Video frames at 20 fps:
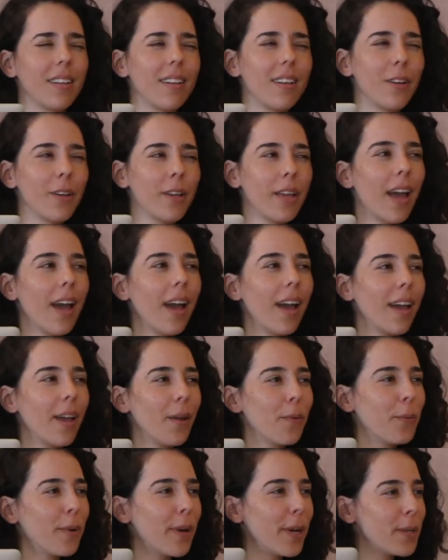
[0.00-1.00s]

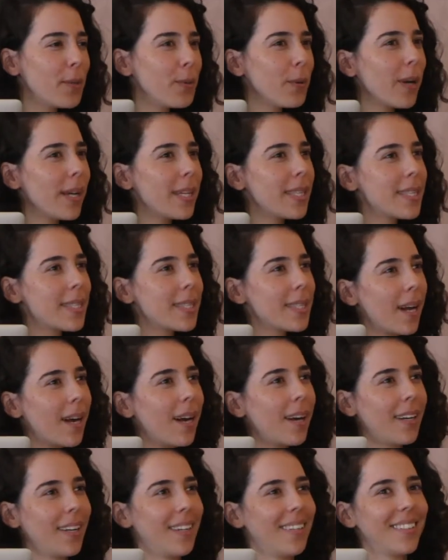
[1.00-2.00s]
okay, where do I
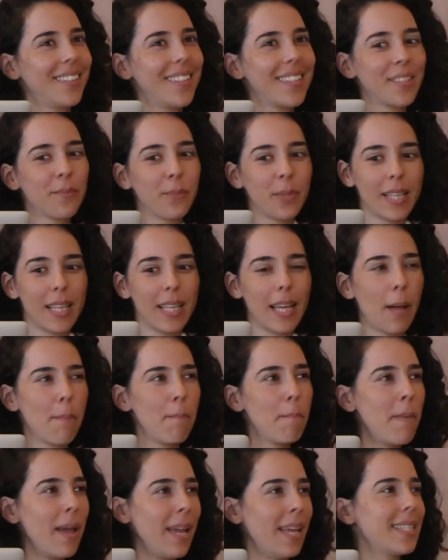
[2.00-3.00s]
start this
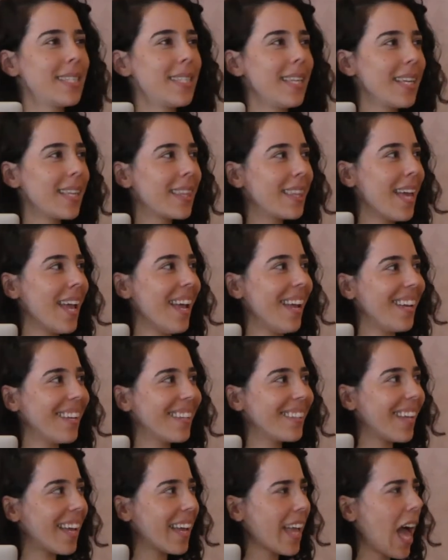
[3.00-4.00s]
amazing
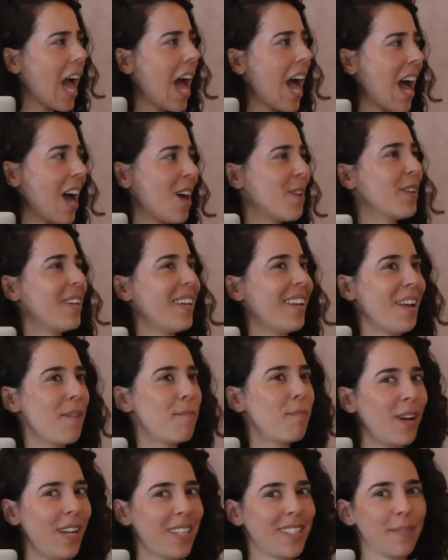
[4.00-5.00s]
thing? Like, how can I
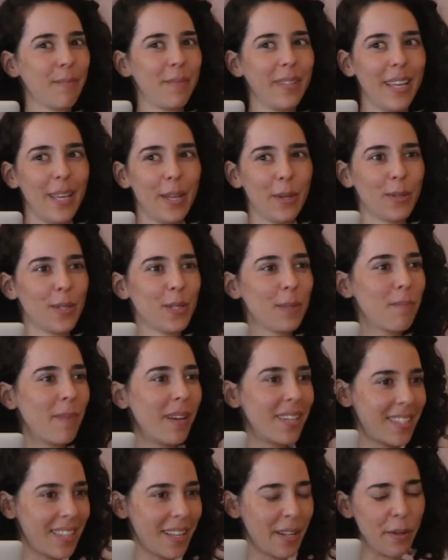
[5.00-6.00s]
possibly use it
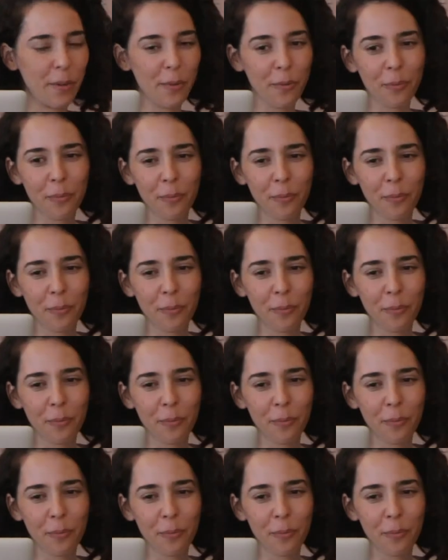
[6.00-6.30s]
myself?